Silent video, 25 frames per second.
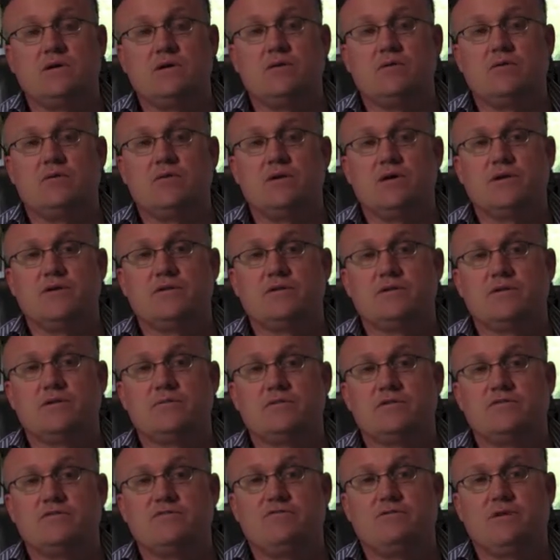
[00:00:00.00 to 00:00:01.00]
or in
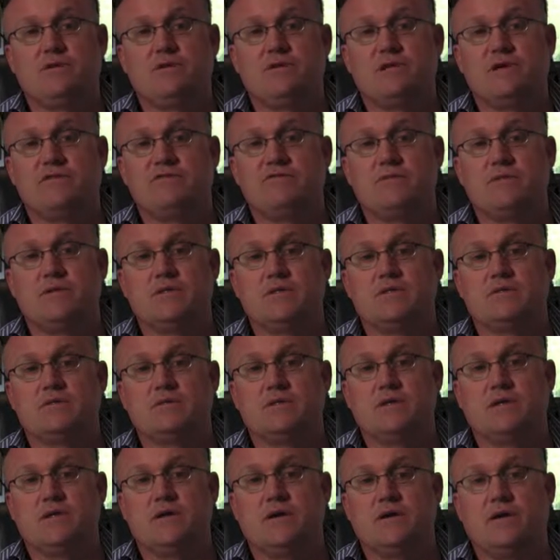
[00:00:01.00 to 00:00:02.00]
terms of what governments
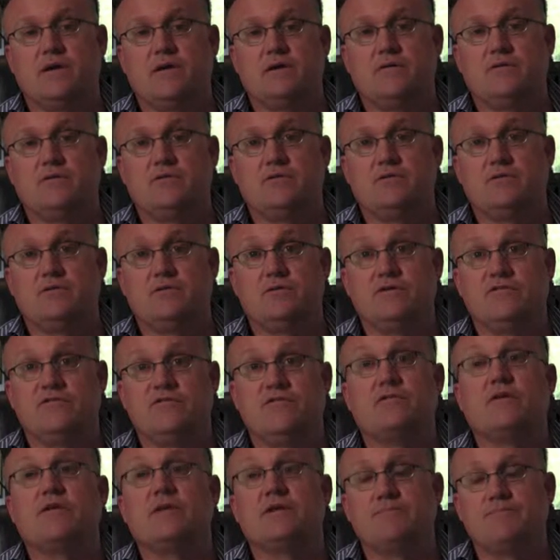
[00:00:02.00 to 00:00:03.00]
are doing
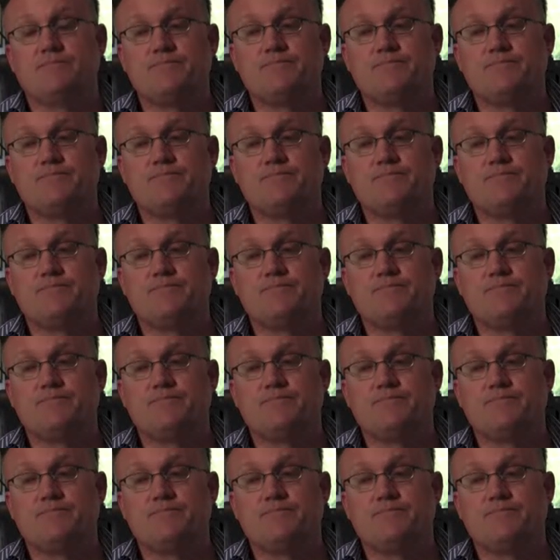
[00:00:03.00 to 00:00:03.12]
for them.